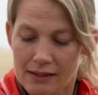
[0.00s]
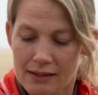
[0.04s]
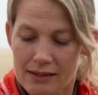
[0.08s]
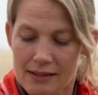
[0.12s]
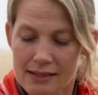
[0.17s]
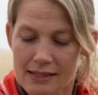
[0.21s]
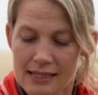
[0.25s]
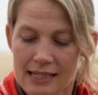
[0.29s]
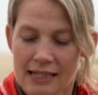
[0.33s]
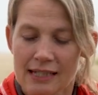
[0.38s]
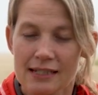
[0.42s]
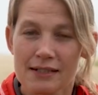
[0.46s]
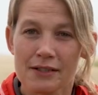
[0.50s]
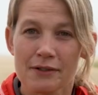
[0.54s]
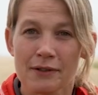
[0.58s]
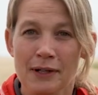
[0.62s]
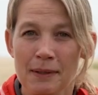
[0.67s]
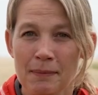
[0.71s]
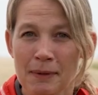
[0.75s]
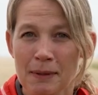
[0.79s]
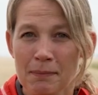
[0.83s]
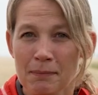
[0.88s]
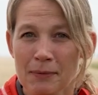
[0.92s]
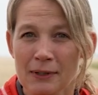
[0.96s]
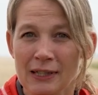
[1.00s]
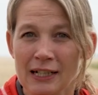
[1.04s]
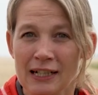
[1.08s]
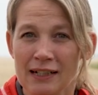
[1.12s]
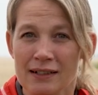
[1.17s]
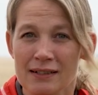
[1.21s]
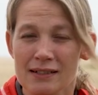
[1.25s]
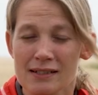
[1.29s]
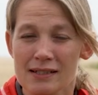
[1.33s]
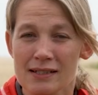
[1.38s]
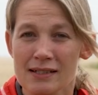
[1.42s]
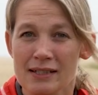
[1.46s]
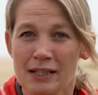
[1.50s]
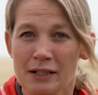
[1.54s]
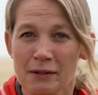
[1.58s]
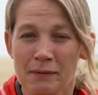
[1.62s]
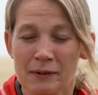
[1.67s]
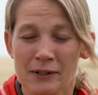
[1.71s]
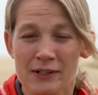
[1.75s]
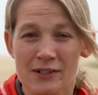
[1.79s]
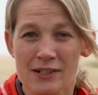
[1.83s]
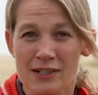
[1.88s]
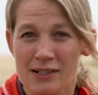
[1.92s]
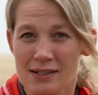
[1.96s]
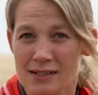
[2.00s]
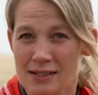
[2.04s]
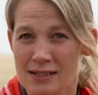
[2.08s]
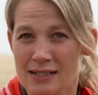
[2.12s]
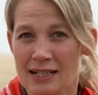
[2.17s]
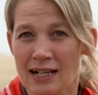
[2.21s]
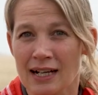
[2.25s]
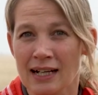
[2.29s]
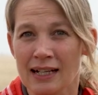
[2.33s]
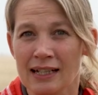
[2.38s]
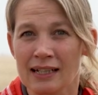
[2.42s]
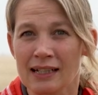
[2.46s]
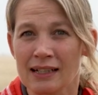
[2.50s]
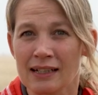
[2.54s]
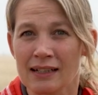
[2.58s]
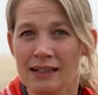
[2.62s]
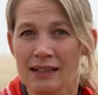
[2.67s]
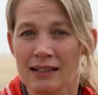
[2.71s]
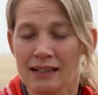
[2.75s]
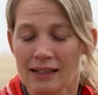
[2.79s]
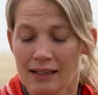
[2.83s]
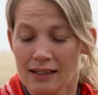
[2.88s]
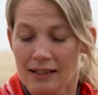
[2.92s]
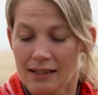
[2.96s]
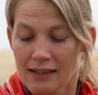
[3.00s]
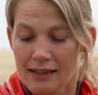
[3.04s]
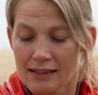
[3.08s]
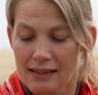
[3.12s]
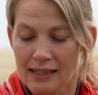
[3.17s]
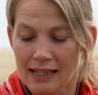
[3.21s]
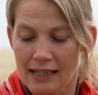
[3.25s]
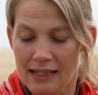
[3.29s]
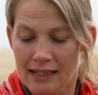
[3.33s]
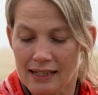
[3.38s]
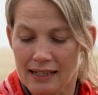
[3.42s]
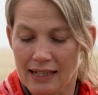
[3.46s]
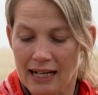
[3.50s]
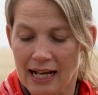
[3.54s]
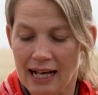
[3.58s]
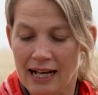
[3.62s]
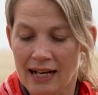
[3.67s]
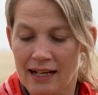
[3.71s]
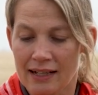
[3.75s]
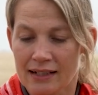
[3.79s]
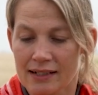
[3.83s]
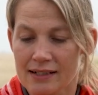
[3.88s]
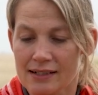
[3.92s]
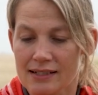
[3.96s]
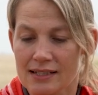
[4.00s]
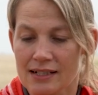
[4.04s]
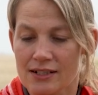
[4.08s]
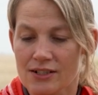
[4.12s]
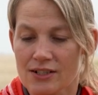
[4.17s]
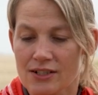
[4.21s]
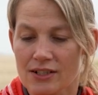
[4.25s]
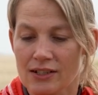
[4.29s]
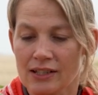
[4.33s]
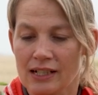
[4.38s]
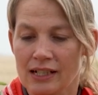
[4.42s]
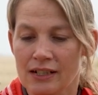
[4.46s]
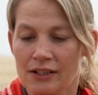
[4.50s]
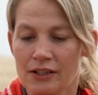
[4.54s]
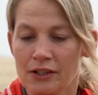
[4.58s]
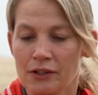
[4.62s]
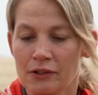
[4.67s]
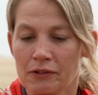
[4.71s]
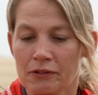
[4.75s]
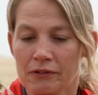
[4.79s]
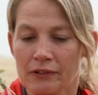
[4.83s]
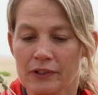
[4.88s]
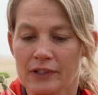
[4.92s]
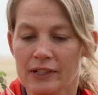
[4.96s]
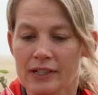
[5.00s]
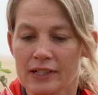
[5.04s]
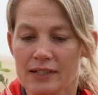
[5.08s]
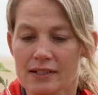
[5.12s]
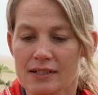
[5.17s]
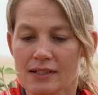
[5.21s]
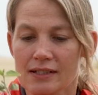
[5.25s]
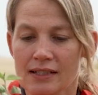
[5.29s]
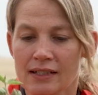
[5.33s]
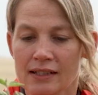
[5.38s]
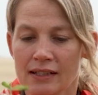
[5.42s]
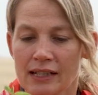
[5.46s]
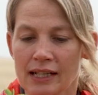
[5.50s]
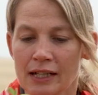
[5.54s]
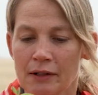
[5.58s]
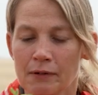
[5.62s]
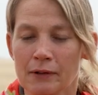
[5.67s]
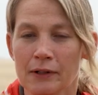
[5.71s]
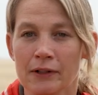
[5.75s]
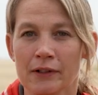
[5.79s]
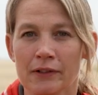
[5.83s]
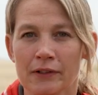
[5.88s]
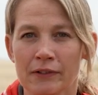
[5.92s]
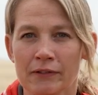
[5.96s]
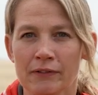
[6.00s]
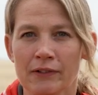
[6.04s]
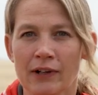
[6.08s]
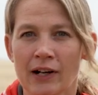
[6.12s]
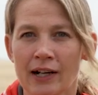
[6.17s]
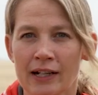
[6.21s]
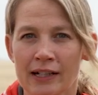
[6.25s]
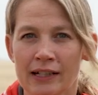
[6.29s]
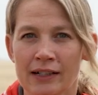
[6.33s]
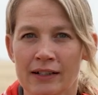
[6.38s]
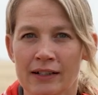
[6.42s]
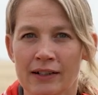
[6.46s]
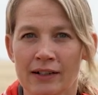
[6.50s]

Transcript: see soybean plants that were just dying, that had essentially no roots and they were rotted